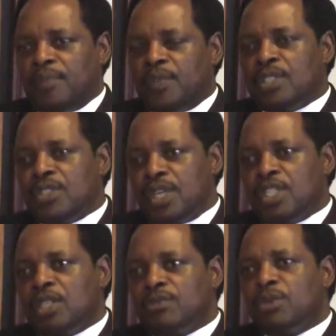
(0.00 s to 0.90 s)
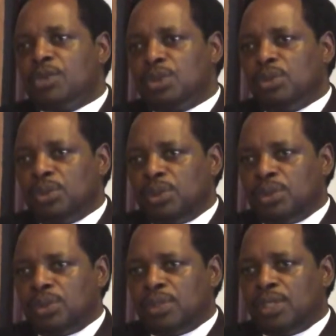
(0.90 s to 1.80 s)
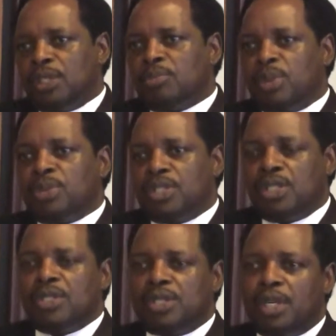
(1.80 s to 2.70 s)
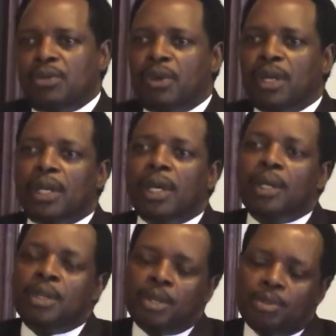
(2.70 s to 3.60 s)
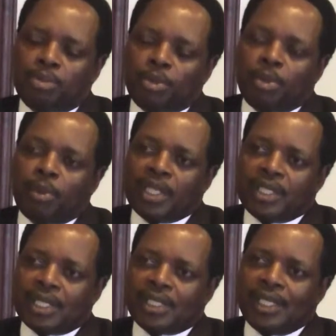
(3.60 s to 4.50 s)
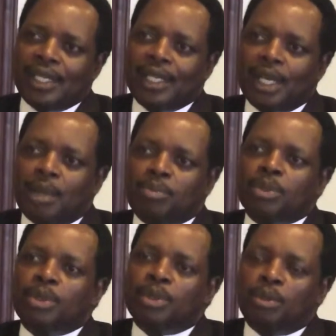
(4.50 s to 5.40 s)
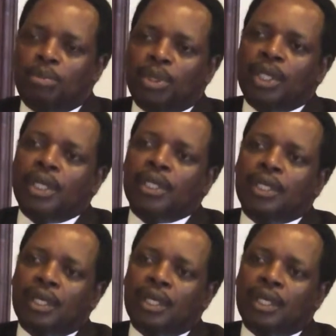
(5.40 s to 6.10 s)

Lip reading: in searching for solutions in post-genocide Rwanda, people might actually end up being